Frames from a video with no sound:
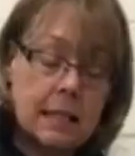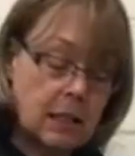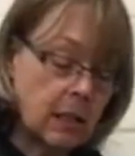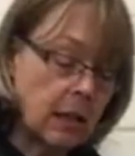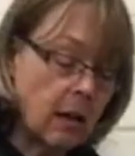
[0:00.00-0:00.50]

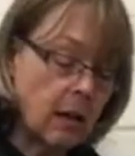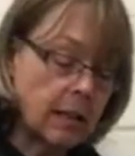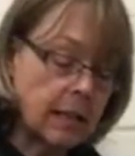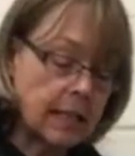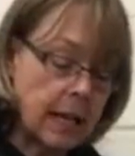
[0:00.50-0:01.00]
roses
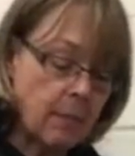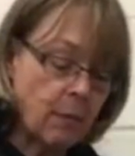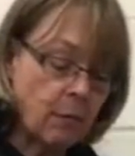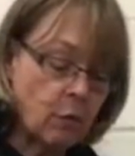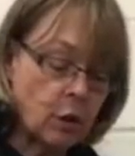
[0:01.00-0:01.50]
into the
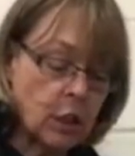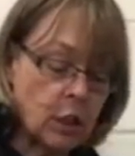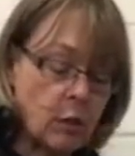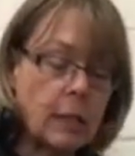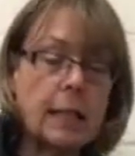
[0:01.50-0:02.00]
garland the day
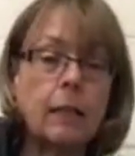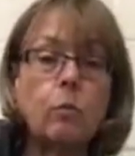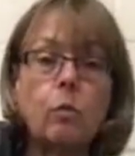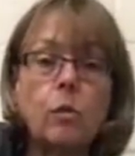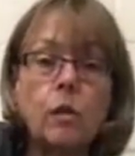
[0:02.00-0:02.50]
before,
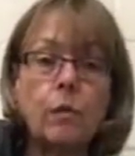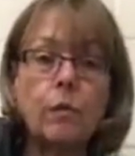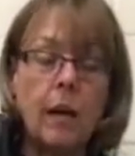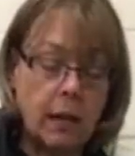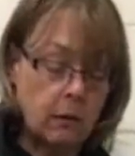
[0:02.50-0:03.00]
just use a
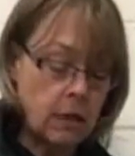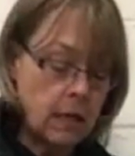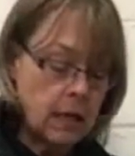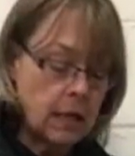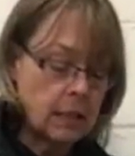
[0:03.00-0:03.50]
little water
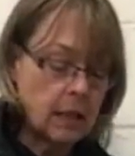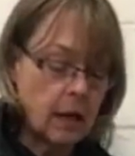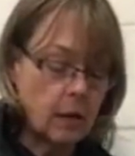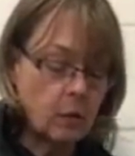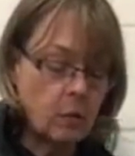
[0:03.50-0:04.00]
file
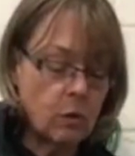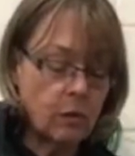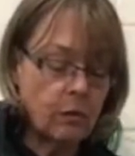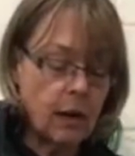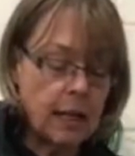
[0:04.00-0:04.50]
and
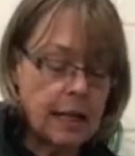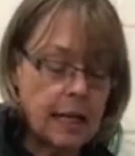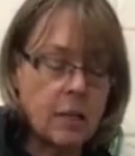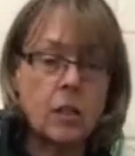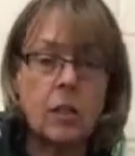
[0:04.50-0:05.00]
tuck the
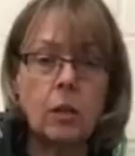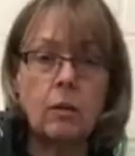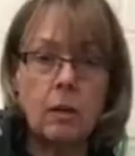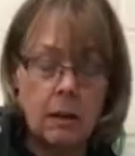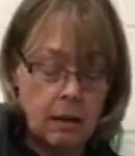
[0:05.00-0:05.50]
water file
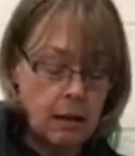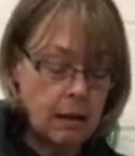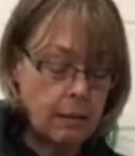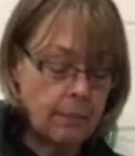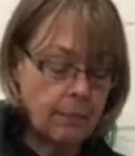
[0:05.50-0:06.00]

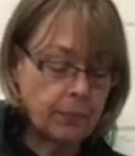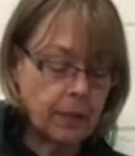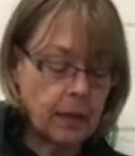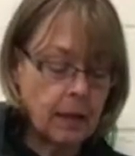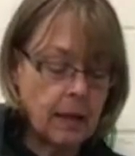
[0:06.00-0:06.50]
into
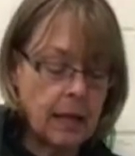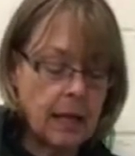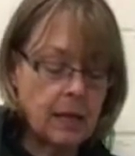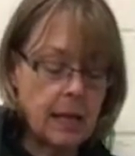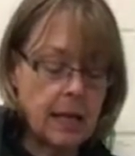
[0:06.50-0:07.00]
the